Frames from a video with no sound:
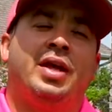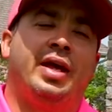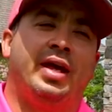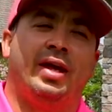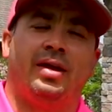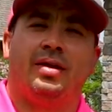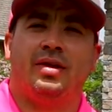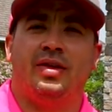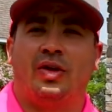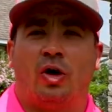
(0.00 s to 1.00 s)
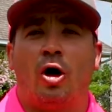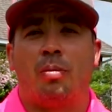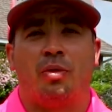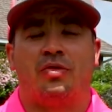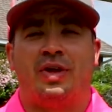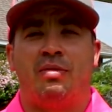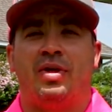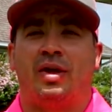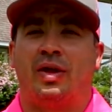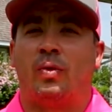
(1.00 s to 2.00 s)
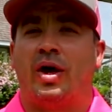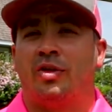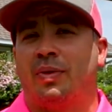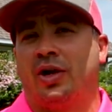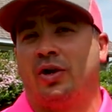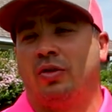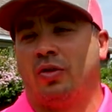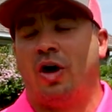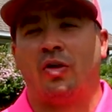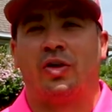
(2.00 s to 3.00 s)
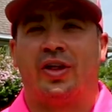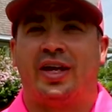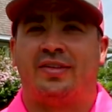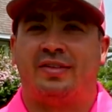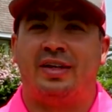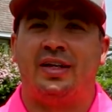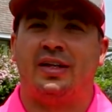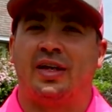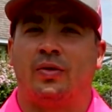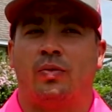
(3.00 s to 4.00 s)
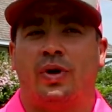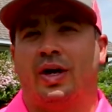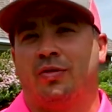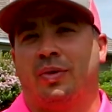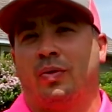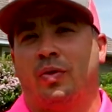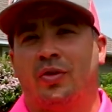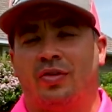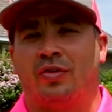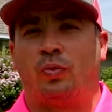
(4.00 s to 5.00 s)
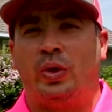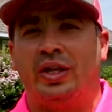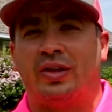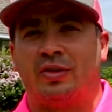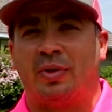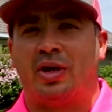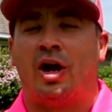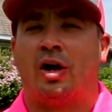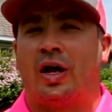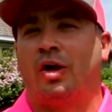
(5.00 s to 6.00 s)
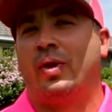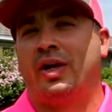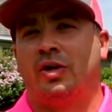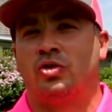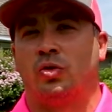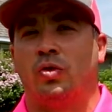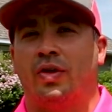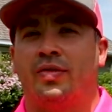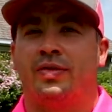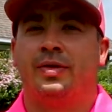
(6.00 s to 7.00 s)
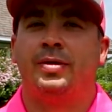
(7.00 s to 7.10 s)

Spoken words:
and they're all about the same thing. Like, why does my lawn look like it's seeding? Like, what is this weed that's in my yard? How do I control this?